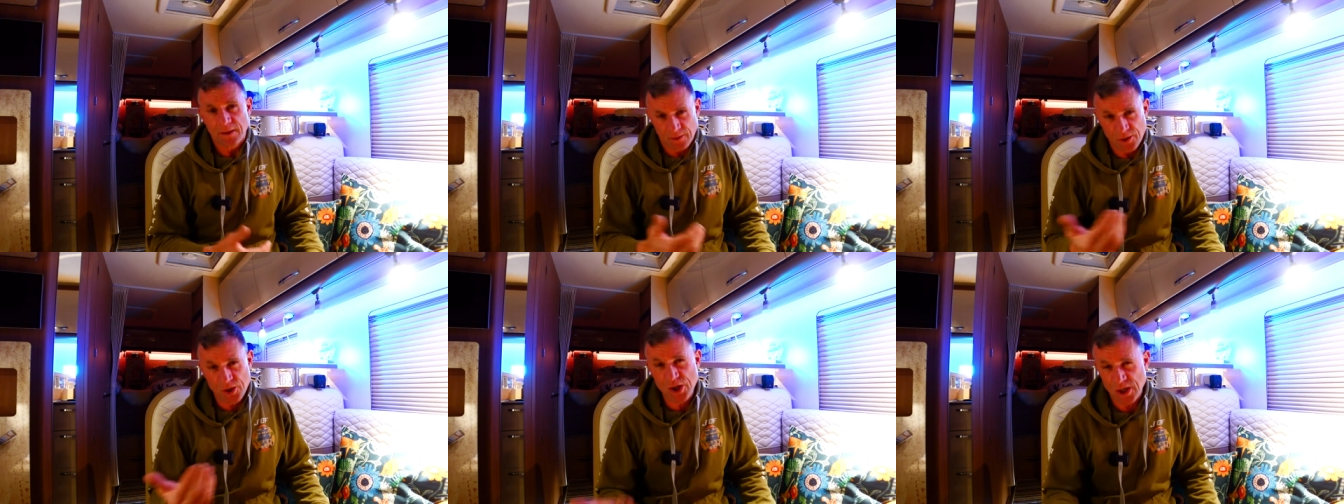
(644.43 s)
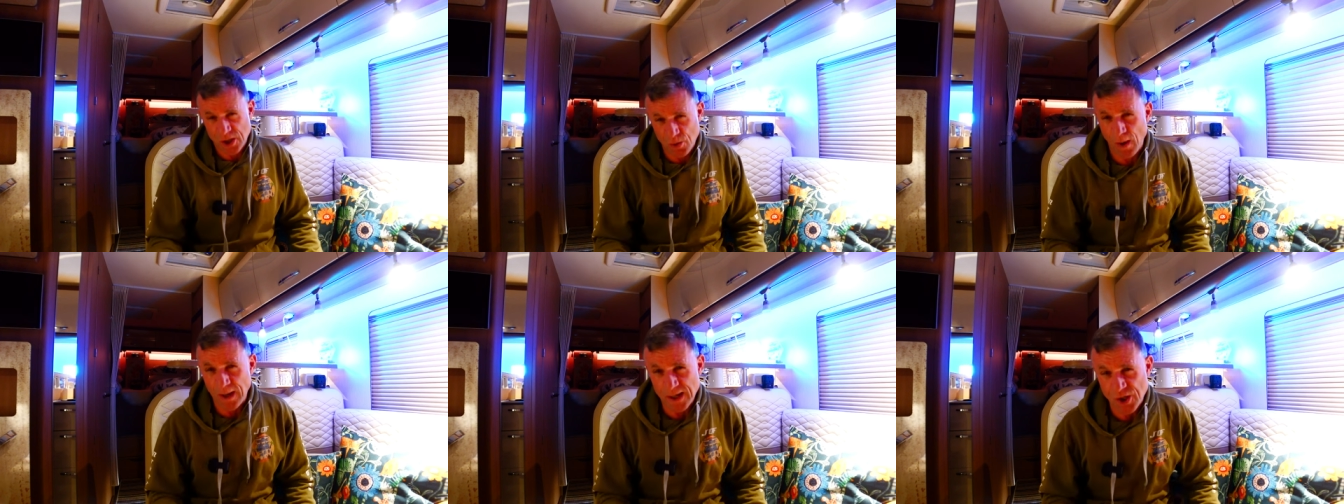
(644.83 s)
the
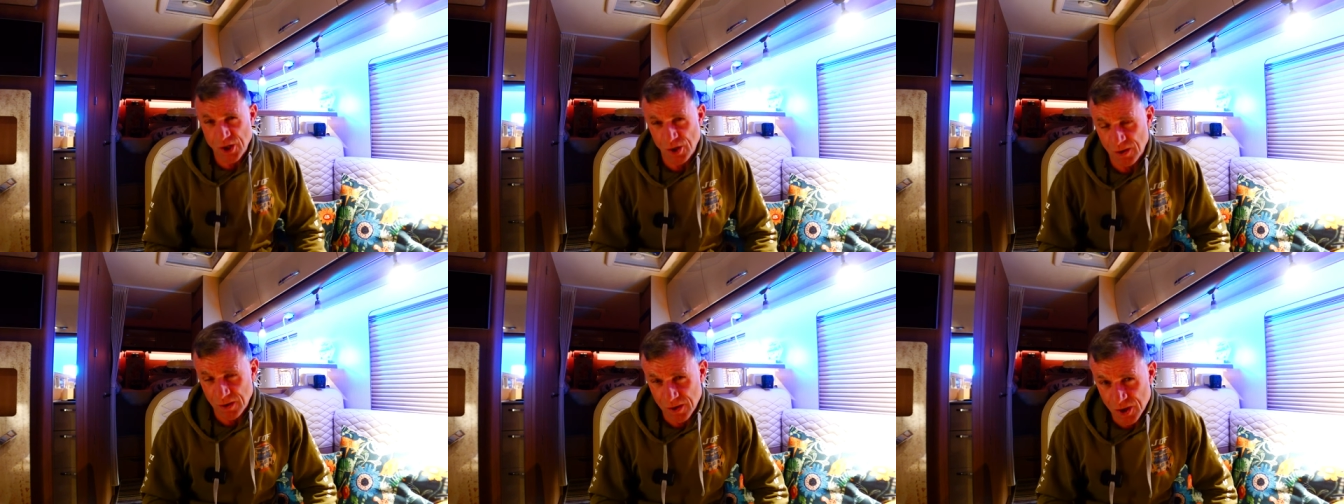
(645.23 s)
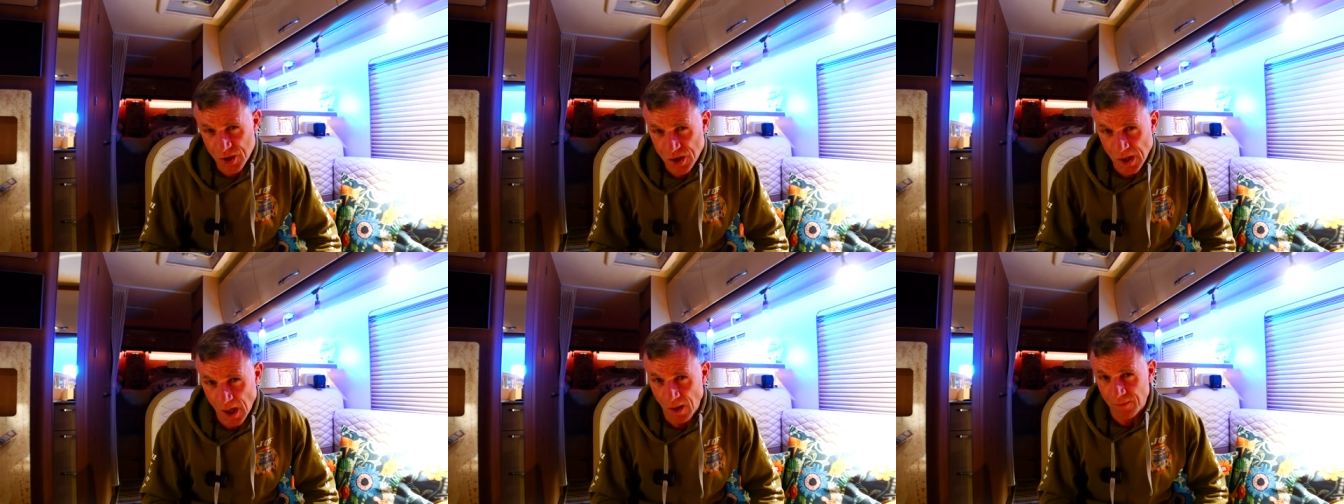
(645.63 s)

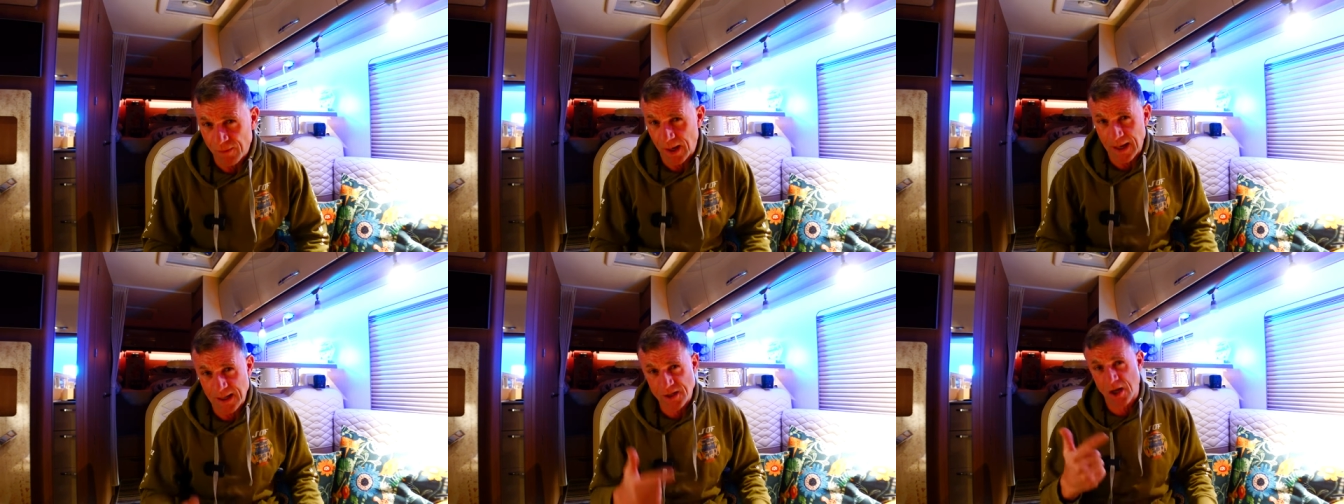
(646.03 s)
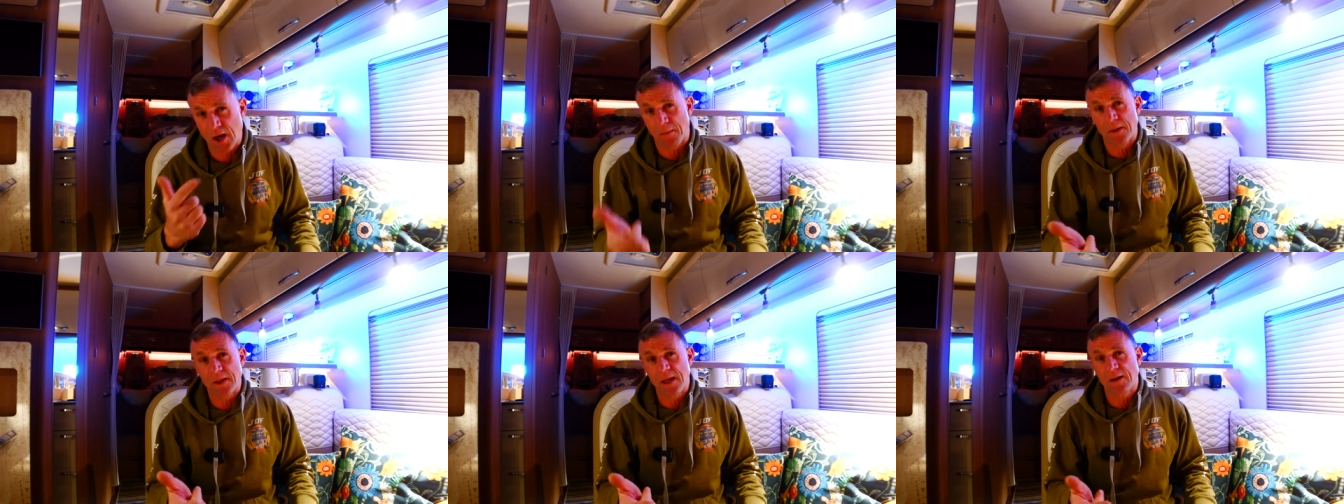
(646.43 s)
situations over the last
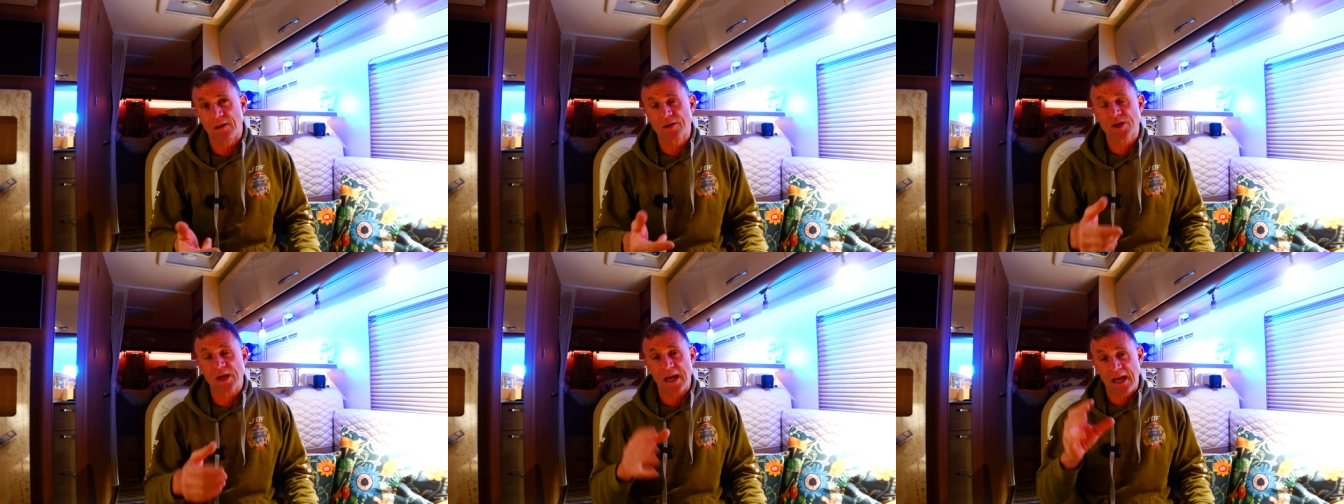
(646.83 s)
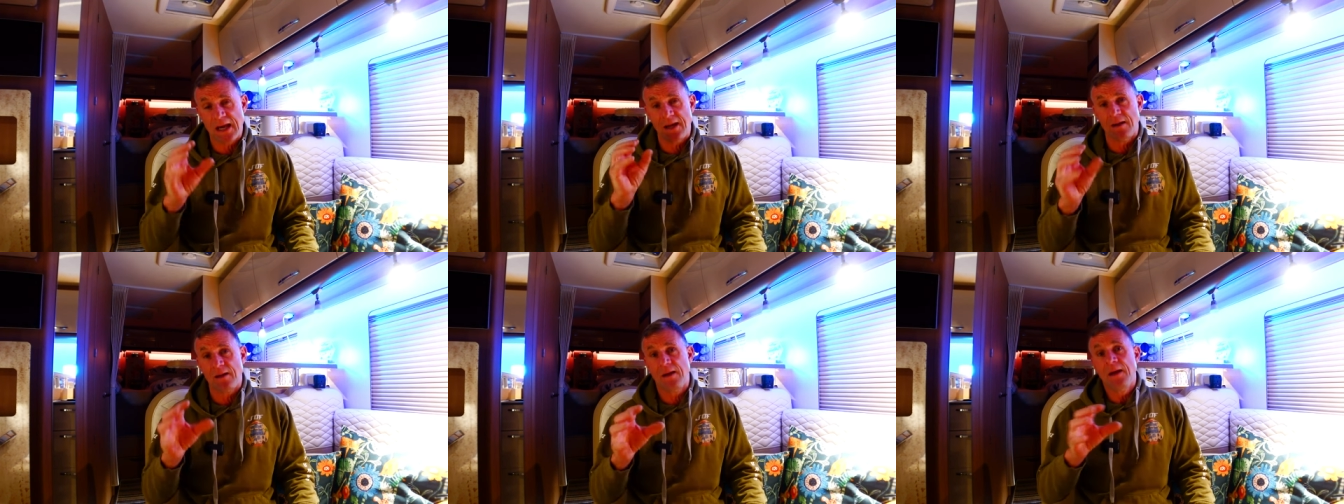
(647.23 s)
couple of years
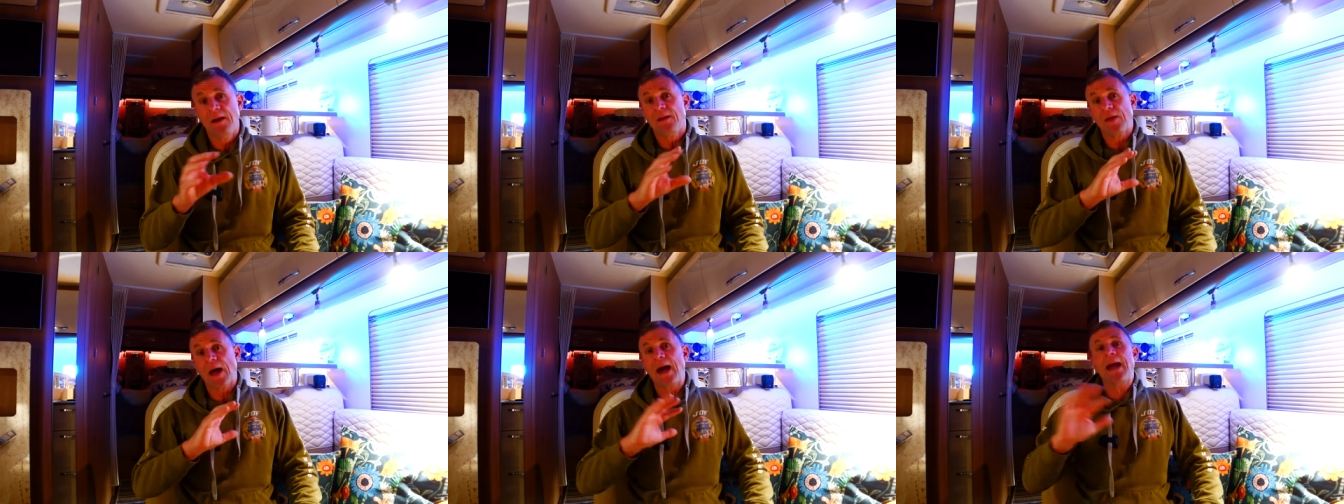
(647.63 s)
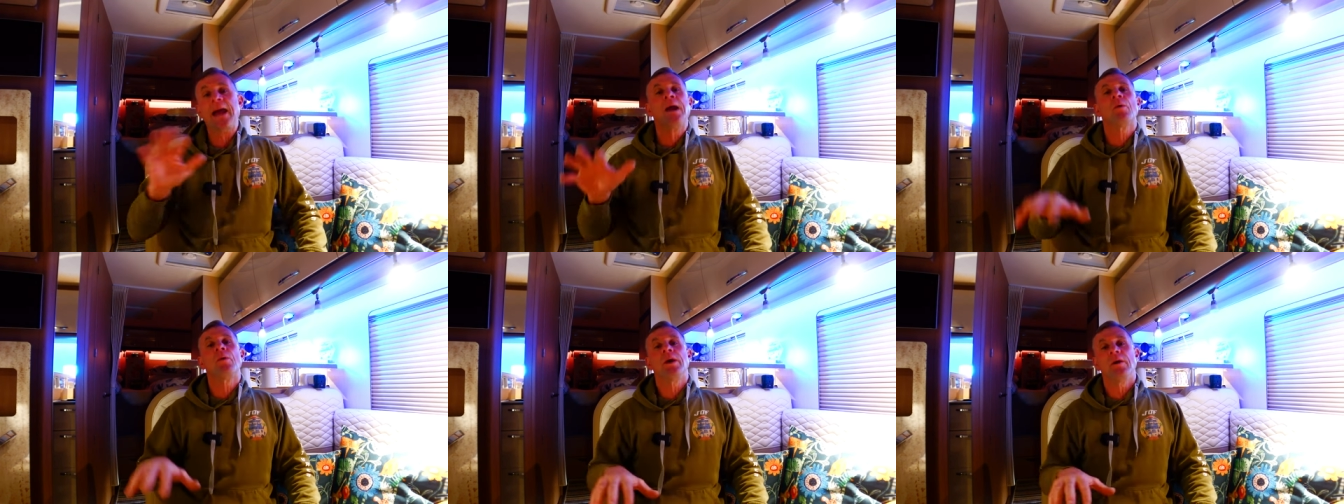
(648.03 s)
in that
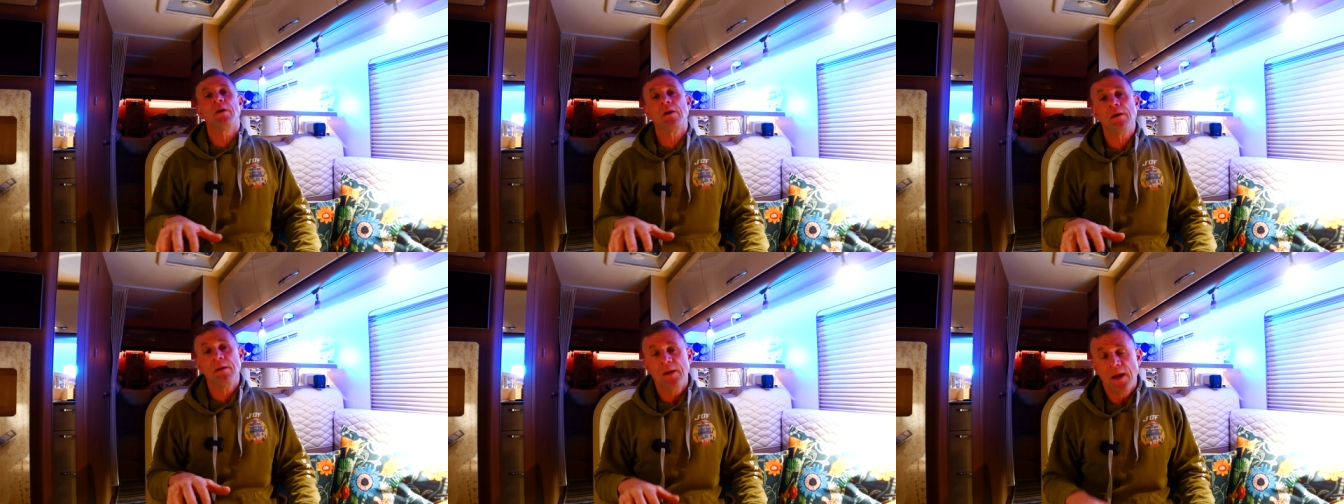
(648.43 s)
area.